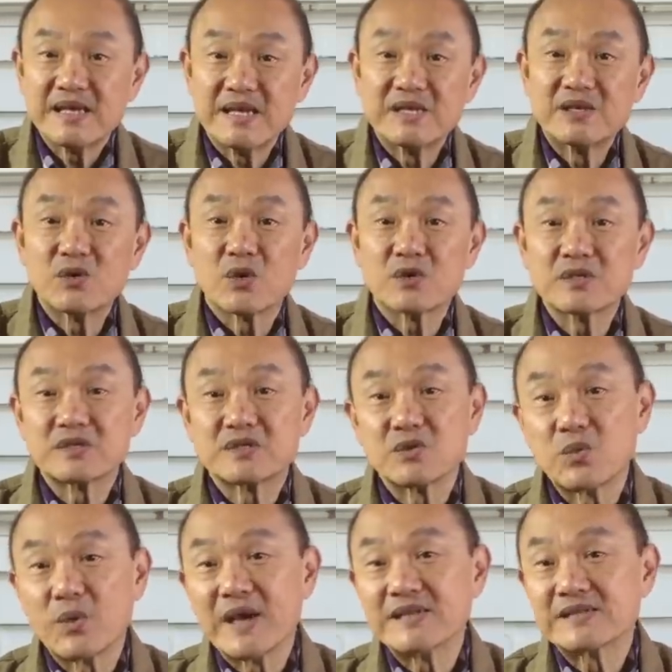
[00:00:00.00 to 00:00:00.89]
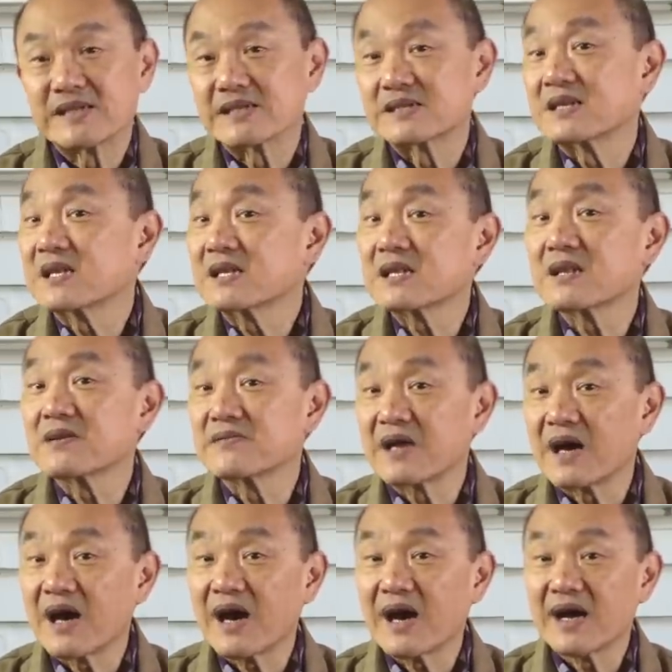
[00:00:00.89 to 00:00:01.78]
in order to waste as little of
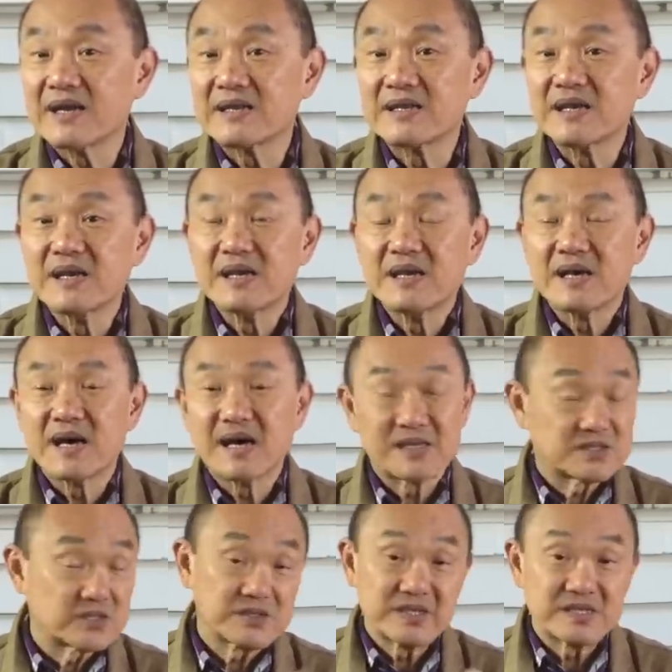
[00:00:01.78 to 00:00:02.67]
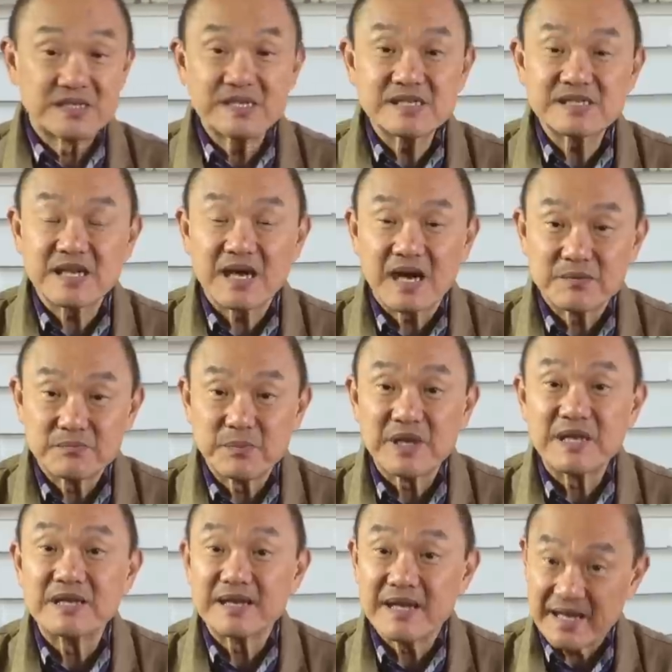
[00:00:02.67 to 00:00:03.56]
the hide to the discard
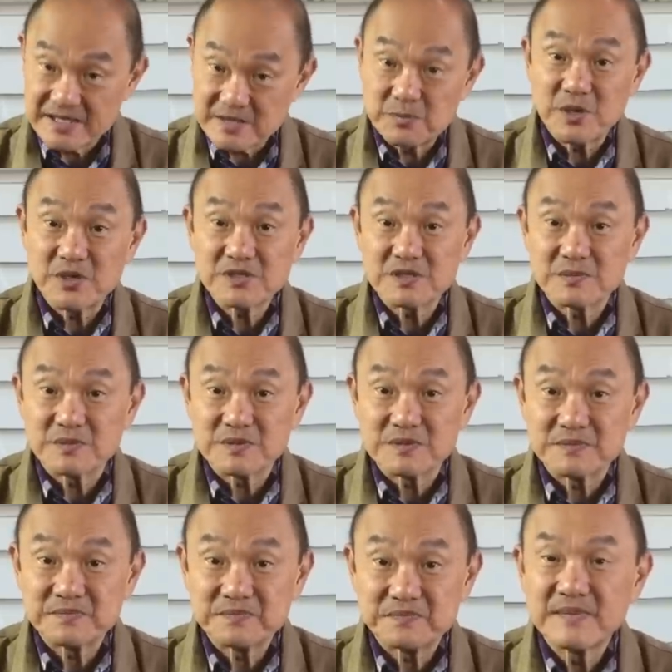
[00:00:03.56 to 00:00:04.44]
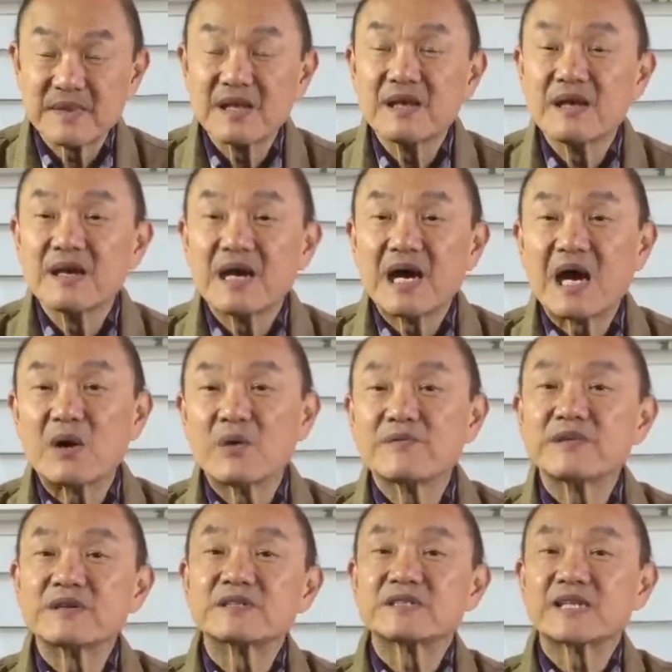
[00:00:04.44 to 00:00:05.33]
bin as possible.
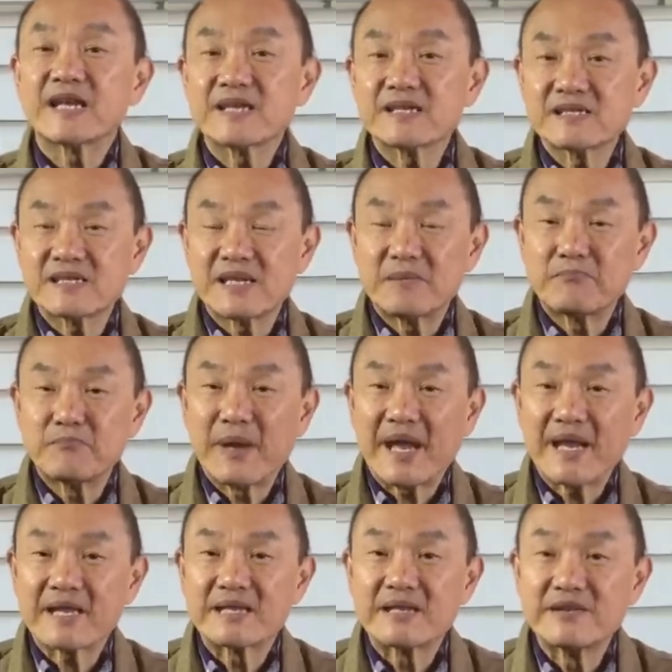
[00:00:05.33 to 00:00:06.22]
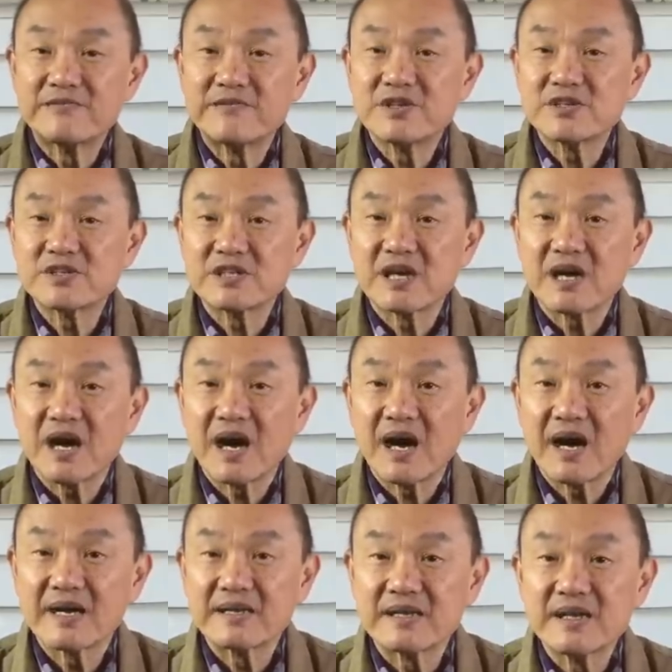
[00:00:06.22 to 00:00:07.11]
However, take a step back and envision a
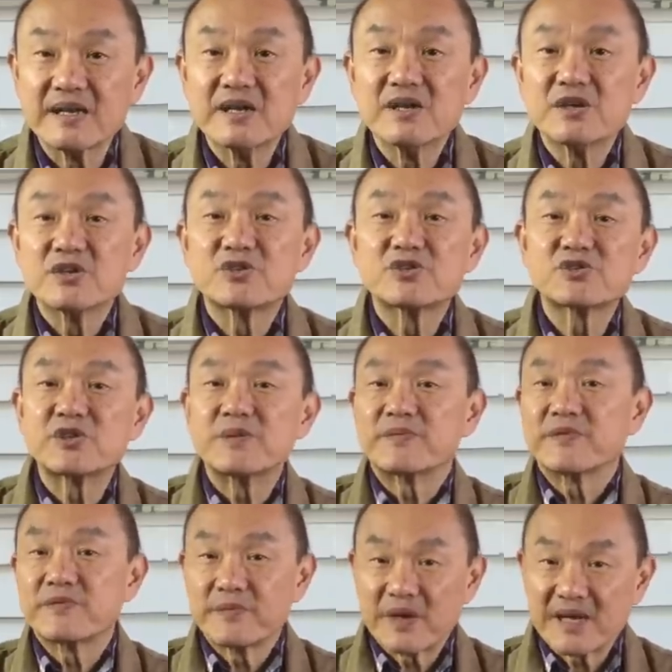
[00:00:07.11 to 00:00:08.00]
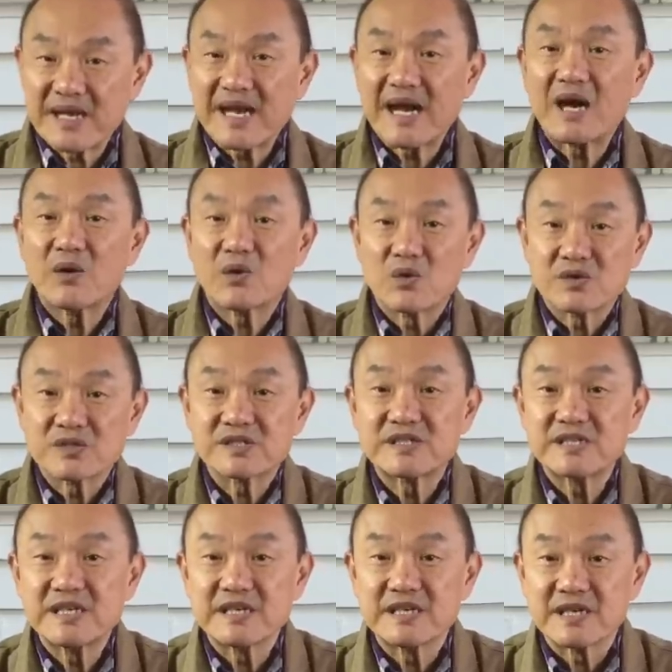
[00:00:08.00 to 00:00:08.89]
hide stripped from a cow or
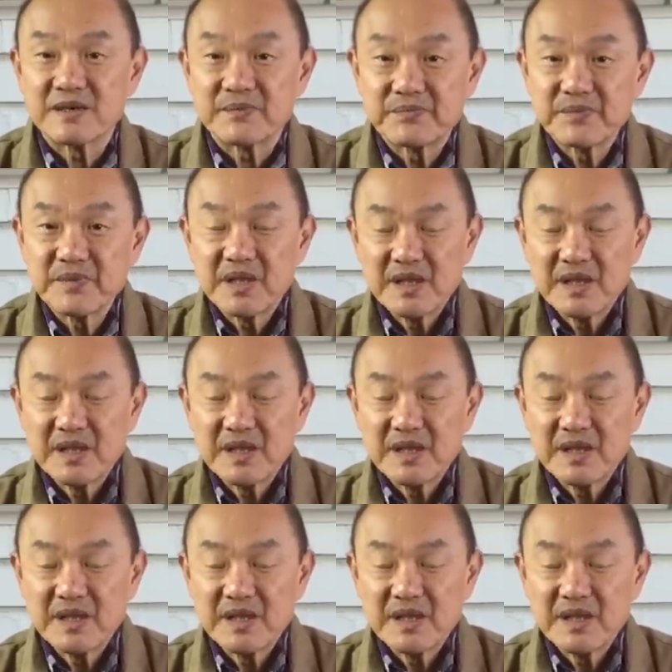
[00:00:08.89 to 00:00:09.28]
steer.